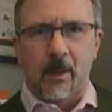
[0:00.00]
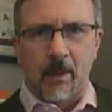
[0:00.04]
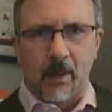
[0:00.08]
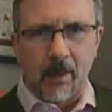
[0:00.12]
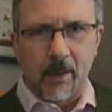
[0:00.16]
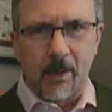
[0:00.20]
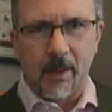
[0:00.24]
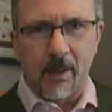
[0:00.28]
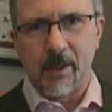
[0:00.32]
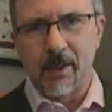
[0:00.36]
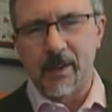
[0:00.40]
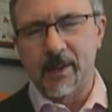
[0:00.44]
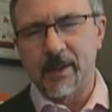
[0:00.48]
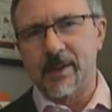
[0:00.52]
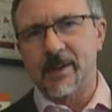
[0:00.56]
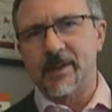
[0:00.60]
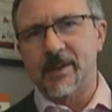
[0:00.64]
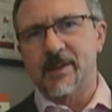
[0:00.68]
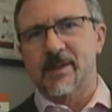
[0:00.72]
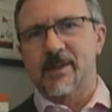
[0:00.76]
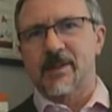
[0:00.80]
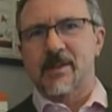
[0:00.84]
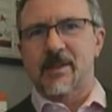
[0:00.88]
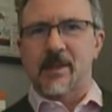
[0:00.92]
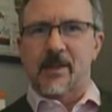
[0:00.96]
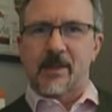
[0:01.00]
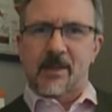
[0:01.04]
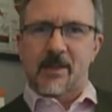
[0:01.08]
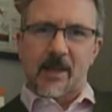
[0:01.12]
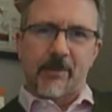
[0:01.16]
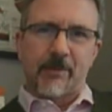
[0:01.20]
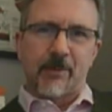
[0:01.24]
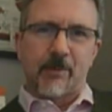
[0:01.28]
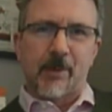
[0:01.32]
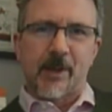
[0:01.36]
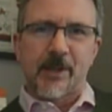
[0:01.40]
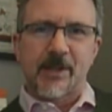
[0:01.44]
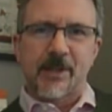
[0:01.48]
Hi, it's
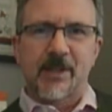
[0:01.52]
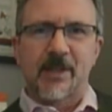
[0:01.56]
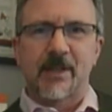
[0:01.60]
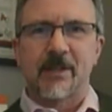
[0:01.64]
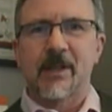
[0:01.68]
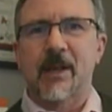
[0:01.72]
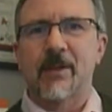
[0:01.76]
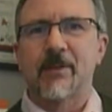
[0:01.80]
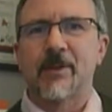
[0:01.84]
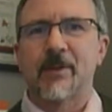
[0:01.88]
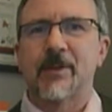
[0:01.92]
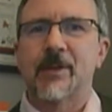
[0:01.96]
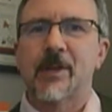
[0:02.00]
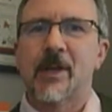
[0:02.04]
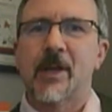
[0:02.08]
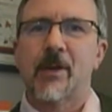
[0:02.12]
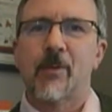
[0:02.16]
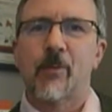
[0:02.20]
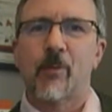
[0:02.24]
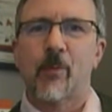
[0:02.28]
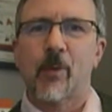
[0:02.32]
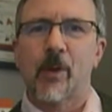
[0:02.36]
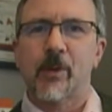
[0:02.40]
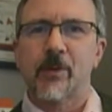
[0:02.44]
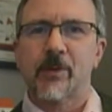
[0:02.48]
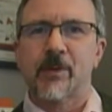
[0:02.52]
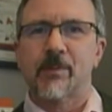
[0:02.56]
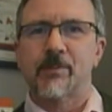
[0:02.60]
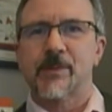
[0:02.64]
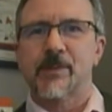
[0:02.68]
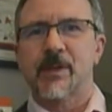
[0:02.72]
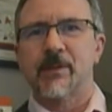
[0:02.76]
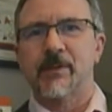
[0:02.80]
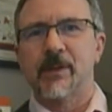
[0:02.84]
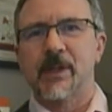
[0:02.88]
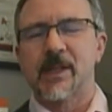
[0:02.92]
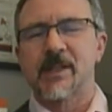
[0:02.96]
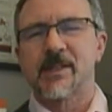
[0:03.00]
David Mason, and welcome to
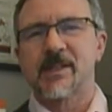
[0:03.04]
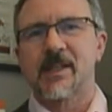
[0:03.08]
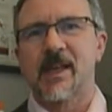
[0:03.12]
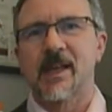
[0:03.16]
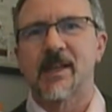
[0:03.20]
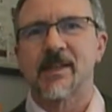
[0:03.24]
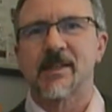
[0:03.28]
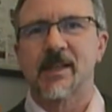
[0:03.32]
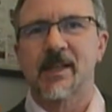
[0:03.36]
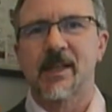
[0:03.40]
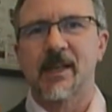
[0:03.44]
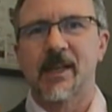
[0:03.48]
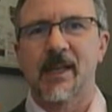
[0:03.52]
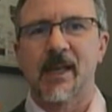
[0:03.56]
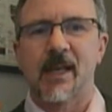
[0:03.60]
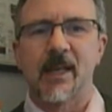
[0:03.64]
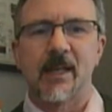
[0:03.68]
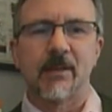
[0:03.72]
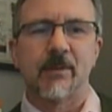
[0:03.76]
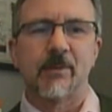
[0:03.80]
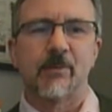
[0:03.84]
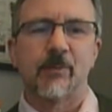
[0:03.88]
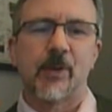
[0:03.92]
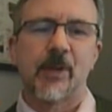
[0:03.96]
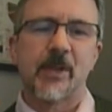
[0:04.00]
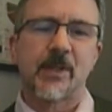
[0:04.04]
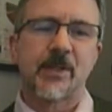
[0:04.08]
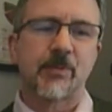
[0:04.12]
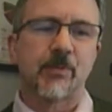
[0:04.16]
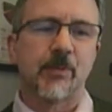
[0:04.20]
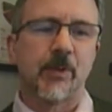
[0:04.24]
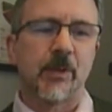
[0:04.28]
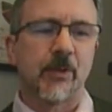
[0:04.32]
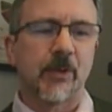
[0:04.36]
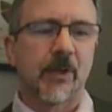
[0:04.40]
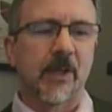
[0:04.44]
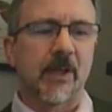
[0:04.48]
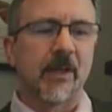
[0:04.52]
the last cask again. Yes, we're
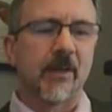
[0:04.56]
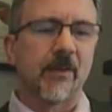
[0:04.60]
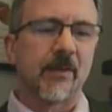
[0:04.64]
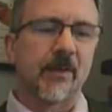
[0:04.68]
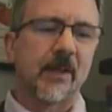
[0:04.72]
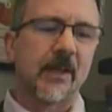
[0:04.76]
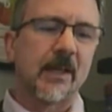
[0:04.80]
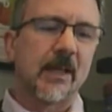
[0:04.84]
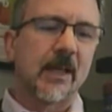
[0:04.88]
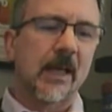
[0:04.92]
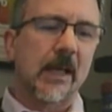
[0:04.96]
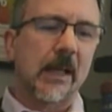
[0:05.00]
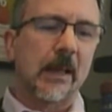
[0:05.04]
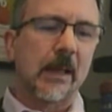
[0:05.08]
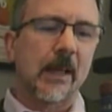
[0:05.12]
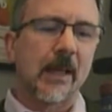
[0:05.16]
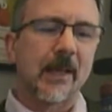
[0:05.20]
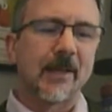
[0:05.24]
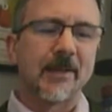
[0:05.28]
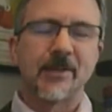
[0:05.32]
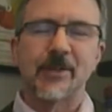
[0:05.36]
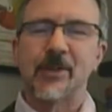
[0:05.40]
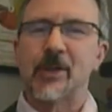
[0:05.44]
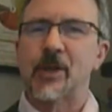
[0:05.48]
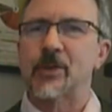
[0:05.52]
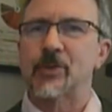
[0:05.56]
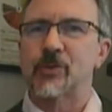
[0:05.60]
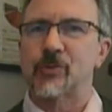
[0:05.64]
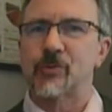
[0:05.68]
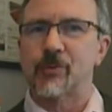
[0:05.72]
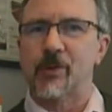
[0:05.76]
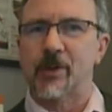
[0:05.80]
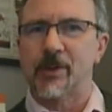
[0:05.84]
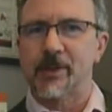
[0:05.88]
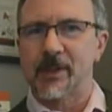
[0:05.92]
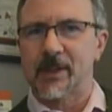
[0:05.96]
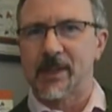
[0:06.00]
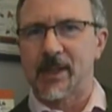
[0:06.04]
looking at the
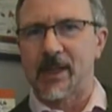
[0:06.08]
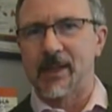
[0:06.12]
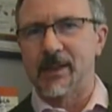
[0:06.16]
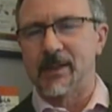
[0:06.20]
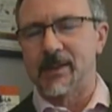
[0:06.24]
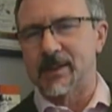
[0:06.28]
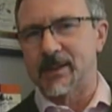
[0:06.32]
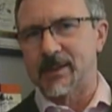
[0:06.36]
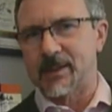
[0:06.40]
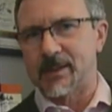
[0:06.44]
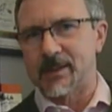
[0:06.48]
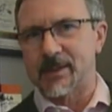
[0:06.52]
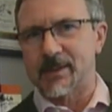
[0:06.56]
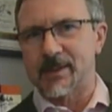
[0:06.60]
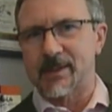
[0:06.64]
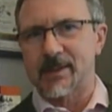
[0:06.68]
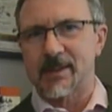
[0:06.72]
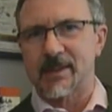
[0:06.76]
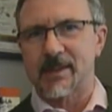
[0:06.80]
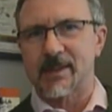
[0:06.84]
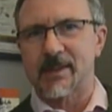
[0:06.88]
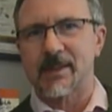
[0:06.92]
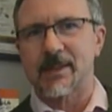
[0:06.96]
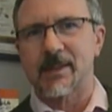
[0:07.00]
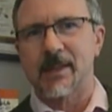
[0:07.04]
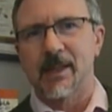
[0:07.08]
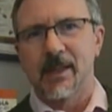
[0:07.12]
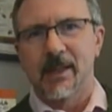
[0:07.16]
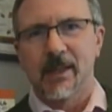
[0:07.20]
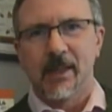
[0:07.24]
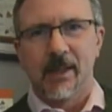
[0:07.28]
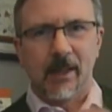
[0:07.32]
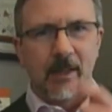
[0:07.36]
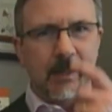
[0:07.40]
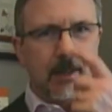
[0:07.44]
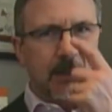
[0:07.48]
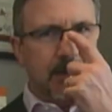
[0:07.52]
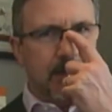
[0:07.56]
Glendronach Allardice,
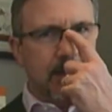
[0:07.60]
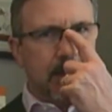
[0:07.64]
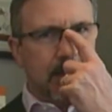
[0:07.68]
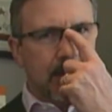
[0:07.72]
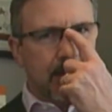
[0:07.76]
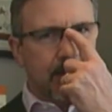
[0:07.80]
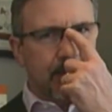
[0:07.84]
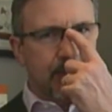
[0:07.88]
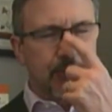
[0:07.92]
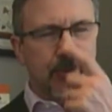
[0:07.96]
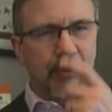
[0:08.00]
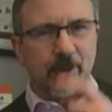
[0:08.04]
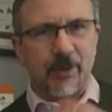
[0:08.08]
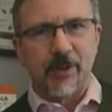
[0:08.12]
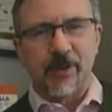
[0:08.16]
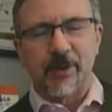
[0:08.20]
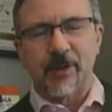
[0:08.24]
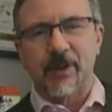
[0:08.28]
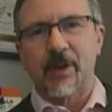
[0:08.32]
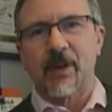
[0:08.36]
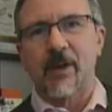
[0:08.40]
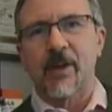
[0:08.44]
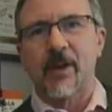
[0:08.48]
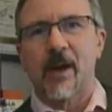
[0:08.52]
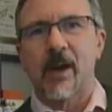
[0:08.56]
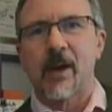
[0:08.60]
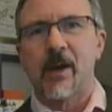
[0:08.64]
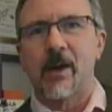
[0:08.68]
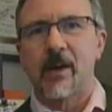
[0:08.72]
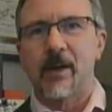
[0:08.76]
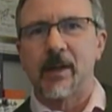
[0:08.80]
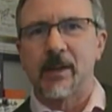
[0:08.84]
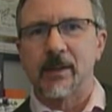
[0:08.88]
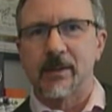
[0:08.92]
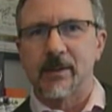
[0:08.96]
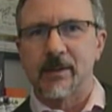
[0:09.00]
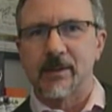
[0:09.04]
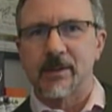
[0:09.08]
Glendronach
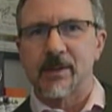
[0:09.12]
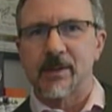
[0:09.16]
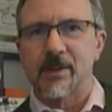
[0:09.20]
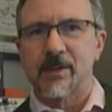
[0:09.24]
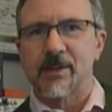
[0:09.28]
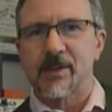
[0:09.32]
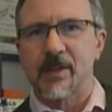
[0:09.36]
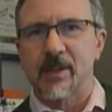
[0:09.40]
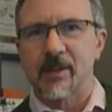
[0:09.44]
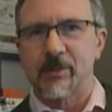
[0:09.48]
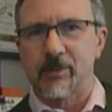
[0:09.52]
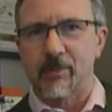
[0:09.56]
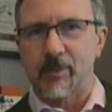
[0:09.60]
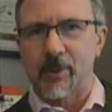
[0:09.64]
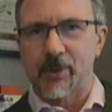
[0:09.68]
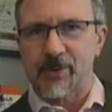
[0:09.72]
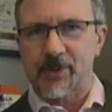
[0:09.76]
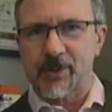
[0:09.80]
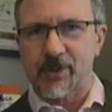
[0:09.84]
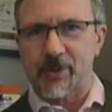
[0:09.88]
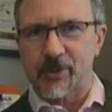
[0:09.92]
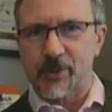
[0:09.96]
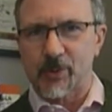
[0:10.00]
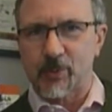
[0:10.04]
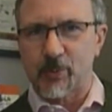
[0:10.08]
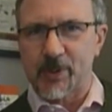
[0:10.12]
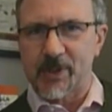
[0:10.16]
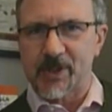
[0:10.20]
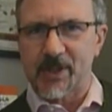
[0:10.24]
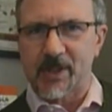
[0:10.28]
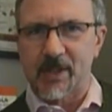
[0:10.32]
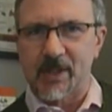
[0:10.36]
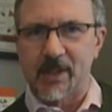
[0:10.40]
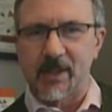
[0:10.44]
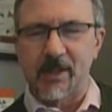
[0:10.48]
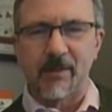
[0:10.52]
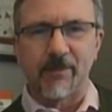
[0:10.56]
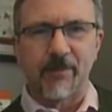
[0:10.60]
Highland single malt Scotch
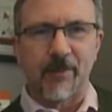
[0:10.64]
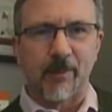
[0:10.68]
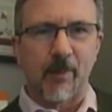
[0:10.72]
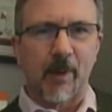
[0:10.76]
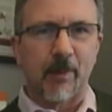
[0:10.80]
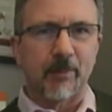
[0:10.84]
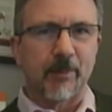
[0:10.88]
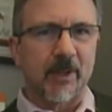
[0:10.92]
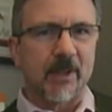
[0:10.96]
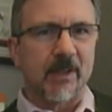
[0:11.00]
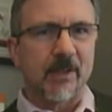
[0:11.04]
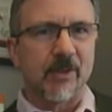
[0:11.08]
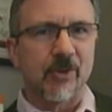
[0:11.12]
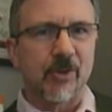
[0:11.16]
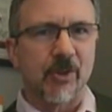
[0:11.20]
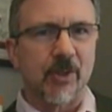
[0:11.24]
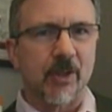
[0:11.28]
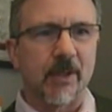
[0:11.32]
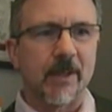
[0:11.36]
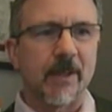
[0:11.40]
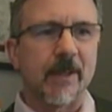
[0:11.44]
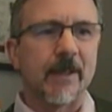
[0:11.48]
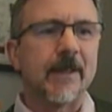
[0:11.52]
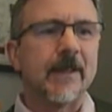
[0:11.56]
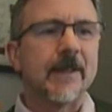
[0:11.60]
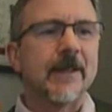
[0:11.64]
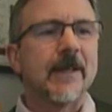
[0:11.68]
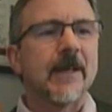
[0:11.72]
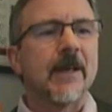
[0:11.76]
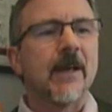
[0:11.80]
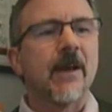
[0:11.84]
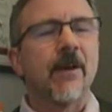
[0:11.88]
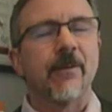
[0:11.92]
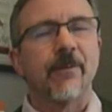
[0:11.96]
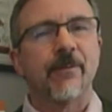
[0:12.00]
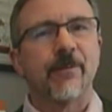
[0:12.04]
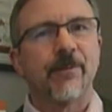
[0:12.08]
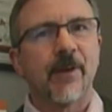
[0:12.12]
whisky from Aberdeenshire,
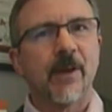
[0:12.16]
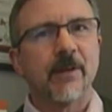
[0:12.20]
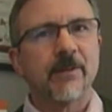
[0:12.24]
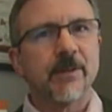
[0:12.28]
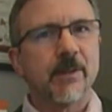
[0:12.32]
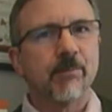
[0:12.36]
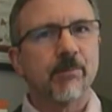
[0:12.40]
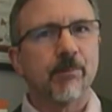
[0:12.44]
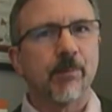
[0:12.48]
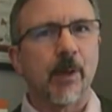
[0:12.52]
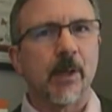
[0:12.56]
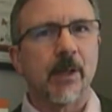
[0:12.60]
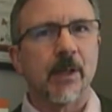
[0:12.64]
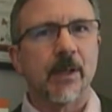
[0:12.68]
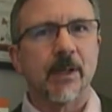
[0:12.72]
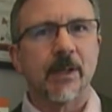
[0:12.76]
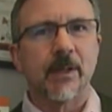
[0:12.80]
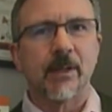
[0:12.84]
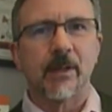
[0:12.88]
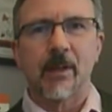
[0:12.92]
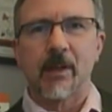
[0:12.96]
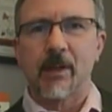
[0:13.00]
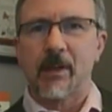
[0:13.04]
founded by